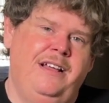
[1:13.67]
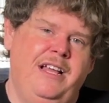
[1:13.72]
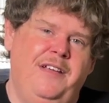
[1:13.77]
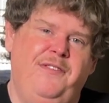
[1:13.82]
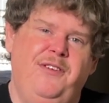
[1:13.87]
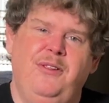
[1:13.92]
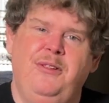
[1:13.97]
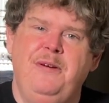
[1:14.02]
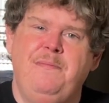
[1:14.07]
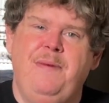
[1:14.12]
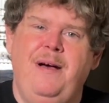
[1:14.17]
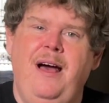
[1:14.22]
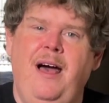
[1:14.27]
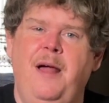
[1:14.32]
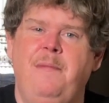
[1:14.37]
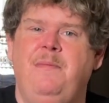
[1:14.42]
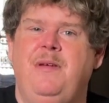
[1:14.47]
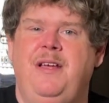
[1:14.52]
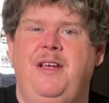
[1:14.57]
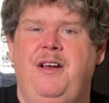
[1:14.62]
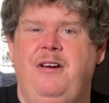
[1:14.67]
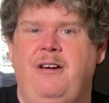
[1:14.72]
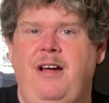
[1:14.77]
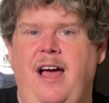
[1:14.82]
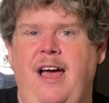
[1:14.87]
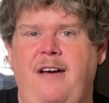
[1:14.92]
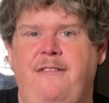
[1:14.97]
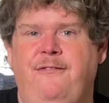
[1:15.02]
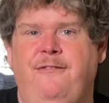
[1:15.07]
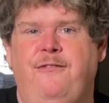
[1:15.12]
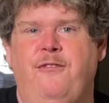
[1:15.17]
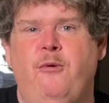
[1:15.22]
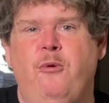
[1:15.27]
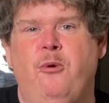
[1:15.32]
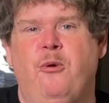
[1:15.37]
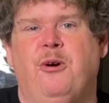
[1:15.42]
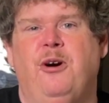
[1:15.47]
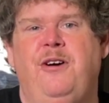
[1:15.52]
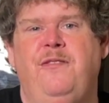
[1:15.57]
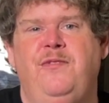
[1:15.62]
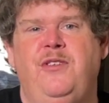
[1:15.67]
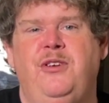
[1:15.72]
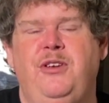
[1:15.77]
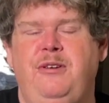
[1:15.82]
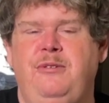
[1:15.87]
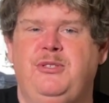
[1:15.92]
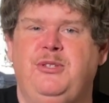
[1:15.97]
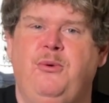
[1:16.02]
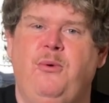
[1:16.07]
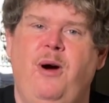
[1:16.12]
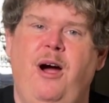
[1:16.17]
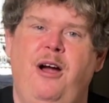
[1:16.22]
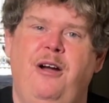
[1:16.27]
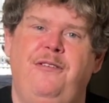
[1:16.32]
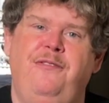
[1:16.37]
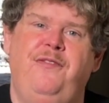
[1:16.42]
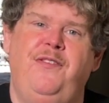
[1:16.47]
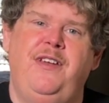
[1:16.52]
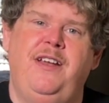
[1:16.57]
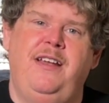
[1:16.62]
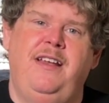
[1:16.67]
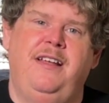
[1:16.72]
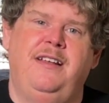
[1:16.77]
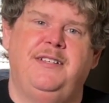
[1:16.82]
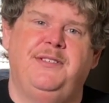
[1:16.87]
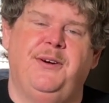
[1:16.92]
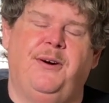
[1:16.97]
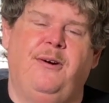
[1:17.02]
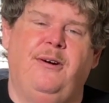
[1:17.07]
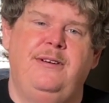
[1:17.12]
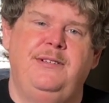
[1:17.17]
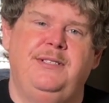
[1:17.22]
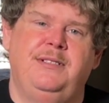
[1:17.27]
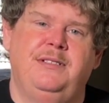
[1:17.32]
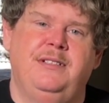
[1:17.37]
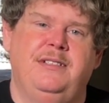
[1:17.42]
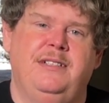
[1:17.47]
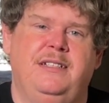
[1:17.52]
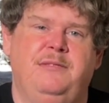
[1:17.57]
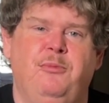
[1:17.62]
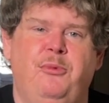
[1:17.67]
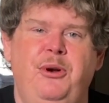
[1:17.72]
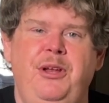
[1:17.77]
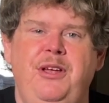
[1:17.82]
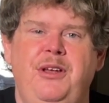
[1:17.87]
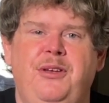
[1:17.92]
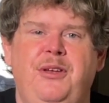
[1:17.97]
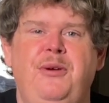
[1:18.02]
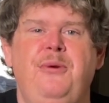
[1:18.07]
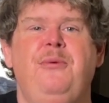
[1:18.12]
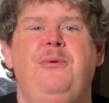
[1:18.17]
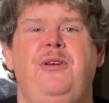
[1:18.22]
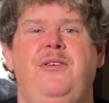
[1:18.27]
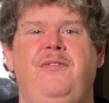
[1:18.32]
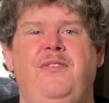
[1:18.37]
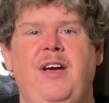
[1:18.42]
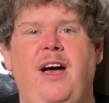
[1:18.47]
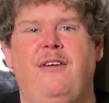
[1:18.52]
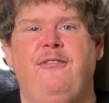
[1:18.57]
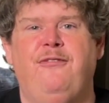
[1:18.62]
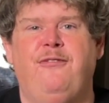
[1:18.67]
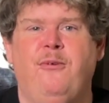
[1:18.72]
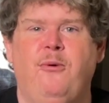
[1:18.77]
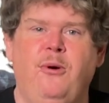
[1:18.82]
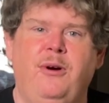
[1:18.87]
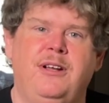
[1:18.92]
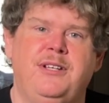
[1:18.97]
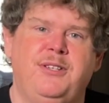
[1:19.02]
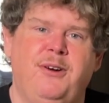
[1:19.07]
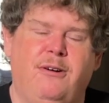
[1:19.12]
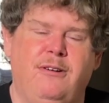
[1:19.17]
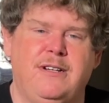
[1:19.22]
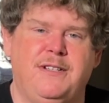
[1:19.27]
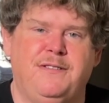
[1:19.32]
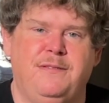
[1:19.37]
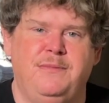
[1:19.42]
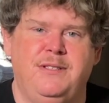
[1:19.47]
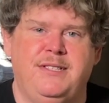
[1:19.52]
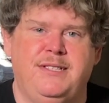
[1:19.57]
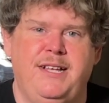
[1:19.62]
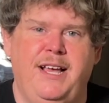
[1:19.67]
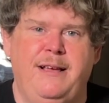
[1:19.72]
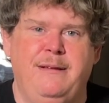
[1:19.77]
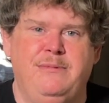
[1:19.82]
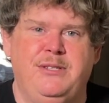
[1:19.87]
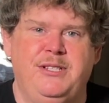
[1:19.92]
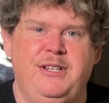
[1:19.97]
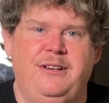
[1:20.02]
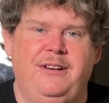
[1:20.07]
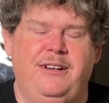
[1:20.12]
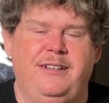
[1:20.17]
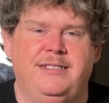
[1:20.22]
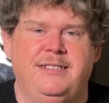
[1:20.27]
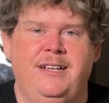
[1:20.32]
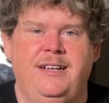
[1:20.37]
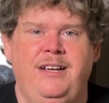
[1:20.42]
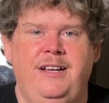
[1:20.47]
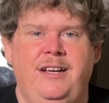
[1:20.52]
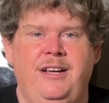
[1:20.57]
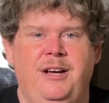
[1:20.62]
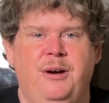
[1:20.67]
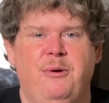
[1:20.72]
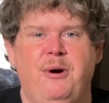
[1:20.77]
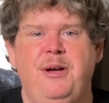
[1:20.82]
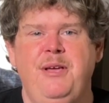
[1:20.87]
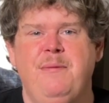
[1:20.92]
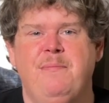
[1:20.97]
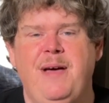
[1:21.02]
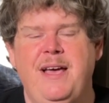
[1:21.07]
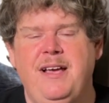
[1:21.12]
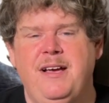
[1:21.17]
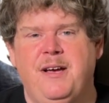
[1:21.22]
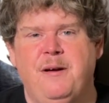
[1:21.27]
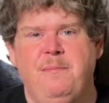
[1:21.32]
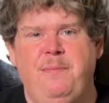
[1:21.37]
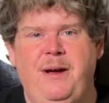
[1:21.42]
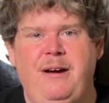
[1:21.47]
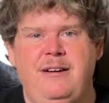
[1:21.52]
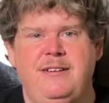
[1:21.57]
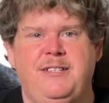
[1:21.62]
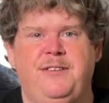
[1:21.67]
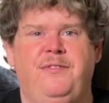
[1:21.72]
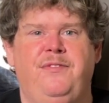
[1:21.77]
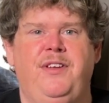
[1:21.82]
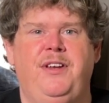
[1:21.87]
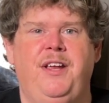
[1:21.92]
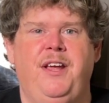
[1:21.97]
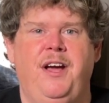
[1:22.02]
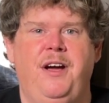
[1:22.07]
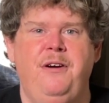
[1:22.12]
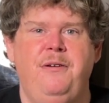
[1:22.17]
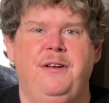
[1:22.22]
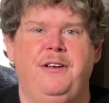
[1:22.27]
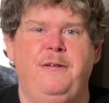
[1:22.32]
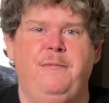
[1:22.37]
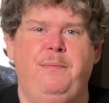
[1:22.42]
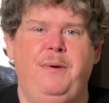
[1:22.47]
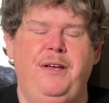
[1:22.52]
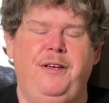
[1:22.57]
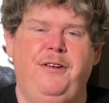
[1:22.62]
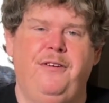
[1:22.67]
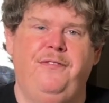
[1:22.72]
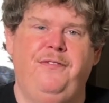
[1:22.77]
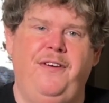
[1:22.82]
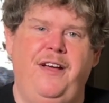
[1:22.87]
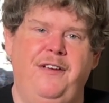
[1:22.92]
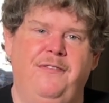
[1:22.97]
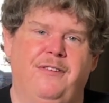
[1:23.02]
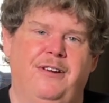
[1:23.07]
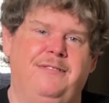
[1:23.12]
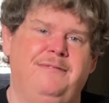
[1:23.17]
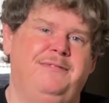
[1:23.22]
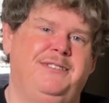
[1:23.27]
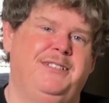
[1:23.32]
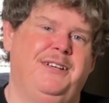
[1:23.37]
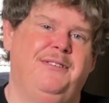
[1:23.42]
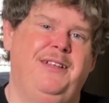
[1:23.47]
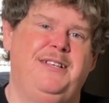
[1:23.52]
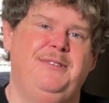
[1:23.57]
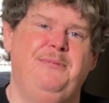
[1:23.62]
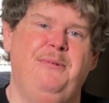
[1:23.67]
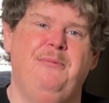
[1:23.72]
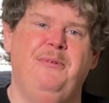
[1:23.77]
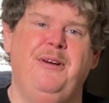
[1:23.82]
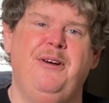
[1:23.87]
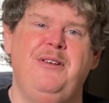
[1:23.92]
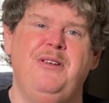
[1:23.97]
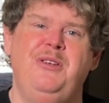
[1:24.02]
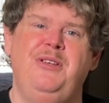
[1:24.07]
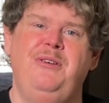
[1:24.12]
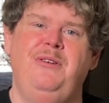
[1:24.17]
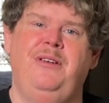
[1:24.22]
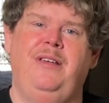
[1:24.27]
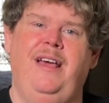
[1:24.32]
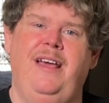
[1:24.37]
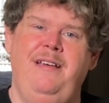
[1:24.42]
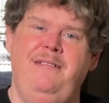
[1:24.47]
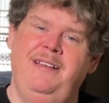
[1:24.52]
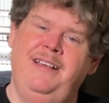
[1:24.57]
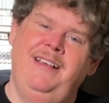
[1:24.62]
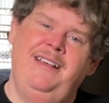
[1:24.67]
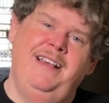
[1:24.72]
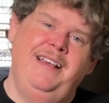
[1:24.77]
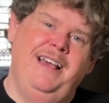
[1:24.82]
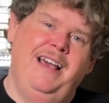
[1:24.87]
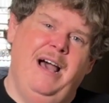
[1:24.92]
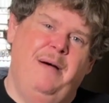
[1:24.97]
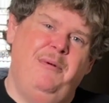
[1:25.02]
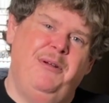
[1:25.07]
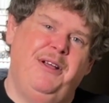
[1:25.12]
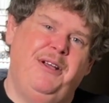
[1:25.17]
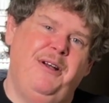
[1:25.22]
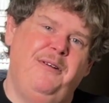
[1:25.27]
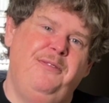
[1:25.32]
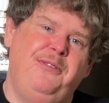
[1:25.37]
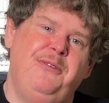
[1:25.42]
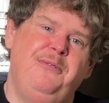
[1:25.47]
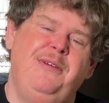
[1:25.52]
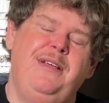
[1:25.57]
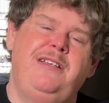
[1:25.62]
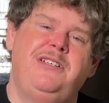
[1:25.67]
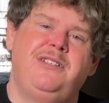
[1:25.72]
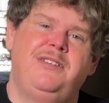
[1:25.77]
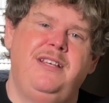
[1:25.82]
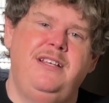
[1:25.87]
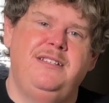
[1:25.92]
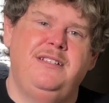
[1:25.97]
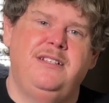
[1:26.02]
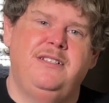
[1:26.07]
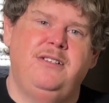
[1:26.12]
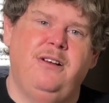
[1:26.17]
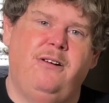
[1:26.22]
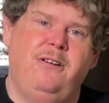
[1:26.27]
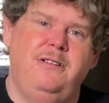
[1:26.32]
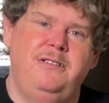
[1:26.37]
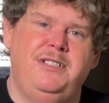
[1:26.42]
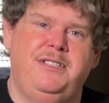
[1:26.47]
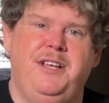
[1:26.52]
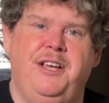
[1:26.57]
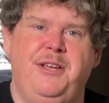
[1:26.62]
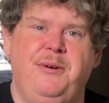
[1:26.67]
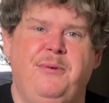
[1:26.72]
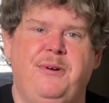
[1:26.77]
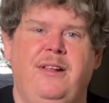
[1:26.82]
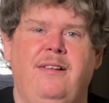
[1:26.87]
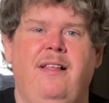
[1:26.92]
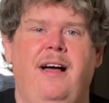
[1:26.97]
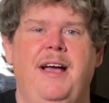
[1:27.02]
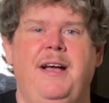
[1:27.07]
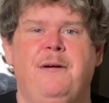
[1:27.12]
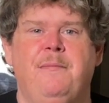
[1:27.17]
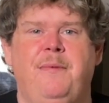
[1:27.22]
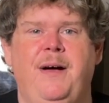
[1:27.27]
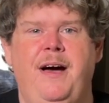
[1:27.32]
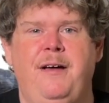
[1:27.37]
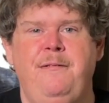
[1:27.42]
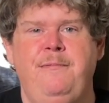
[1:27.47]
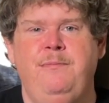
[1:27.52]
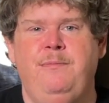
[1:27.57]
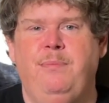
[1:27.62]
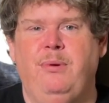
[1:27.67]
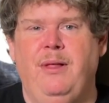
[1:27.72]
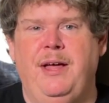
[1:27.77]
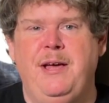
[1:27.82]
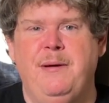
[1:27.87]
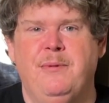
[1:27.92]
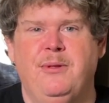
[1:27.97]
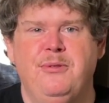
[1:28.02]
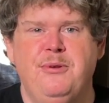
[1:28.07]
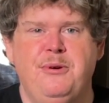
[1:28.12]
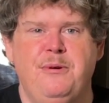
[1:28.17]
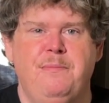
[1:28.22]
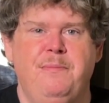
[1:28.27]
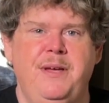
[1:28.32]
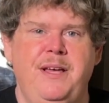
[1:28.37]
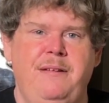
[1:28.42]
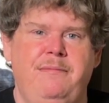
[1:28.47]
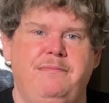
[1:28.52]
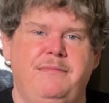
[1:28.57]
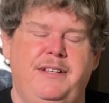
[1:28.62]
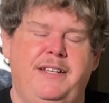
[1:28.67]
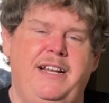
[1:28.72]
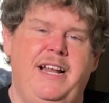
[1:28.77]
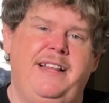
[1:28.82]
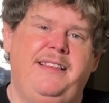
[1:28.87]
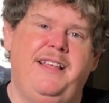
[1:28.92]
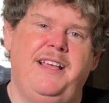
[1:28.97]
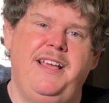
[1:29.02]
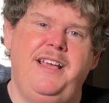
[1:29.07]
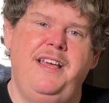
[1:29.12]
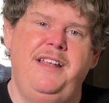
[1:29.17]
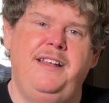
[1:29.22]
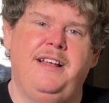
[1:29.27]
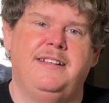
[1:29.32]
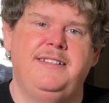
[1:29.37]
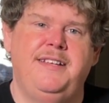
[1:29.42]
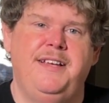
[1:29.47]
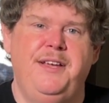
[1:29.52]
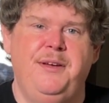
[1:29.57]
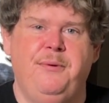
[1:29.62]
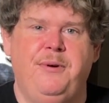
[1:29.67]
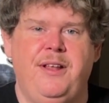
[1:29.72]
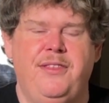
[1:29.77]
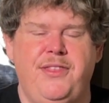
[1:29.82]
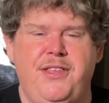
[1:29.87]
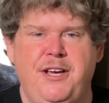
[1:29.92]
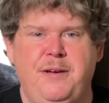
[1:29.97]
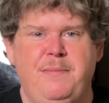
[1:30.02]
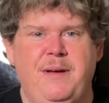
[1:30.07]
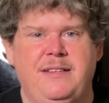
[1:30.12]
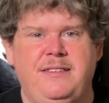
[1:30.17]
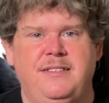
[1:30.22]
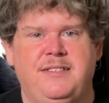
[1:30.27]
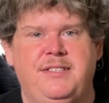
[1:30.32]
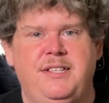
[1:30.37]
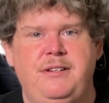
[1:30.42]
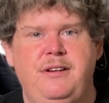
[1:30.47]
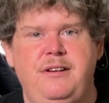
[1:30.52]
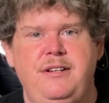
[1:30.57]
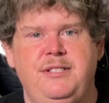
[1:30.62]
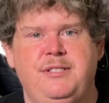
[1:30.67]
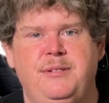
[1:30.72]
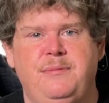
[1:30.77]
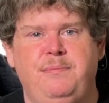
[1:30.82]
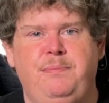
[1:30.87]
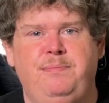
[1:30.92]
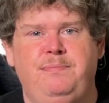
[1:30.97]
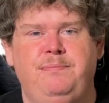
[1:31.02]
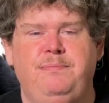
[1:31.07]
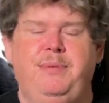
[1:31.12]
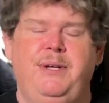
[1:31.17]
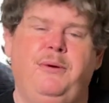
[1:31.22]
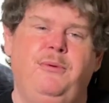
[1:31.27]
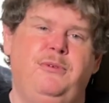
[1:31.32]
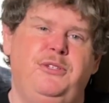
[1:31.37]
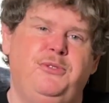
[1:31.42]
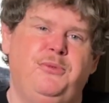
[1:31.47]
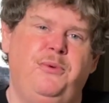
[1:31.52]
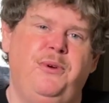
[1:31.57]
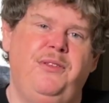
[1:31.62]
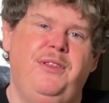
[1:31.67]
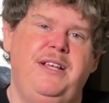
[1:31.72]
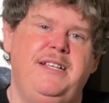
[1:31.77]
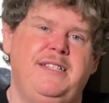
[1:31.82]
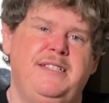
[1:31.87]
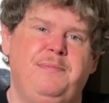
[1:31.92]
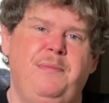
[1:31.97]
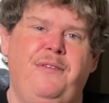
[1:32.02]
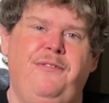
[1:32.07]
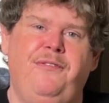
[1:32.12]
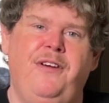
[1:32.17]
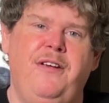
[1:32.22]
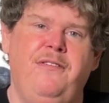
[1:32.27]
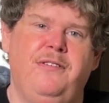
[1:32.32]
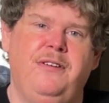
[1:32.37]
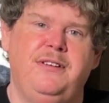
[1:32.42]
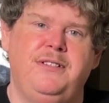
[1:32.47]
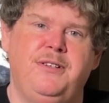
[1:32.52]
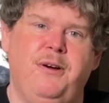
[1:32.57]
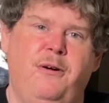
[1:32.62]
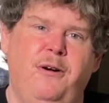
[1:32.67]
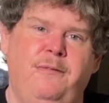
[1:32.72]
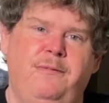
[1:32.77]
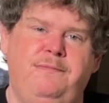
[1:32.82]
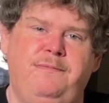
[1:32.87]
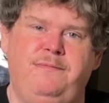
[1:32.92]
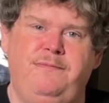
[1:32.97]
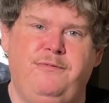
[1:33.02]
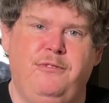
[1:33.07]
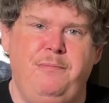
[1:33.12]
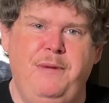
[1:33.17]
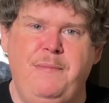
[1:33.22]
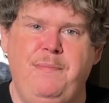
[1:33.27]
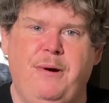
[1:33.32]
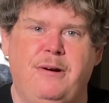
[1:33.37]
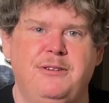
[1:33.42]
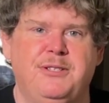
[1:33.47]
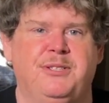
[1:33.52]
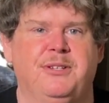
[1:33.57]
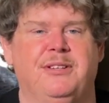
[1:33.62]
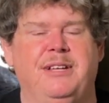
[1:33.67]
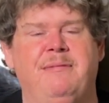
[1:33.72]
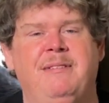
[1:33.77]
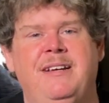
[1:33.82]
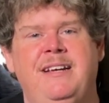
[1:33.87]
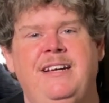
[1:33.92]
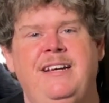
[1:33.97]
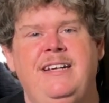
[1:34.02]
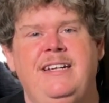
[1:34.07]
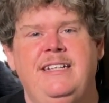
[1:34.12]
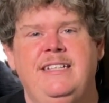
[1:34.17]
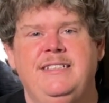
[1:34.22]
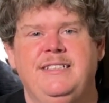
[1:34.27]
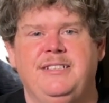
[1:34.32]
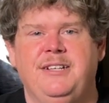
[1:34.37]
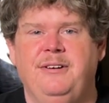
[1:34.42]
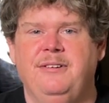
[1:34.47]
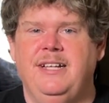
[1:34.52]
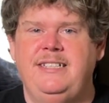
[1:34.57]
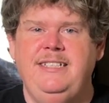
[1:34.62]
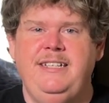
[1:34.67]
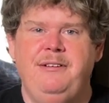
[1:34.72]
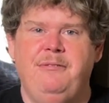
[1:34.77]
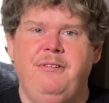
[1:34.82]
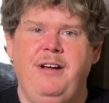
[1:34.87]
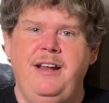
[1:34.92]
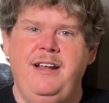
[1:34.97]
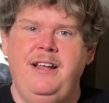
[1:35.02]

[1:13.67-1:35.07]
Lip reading: If you look behind me here, I have 4 of the new Squier Affinity guitars. And what do you do when you've got 4 guitars from the same series? Well, you make a comparison video and you pick your favorite. So that's what we're going to do today. I'm going to go through each of these guitars, tell you what I like about them, play them a little bit, and then at the end I'll tell you what I think about the series and pick which one of these is my favorite guitar for me personally. So let's get right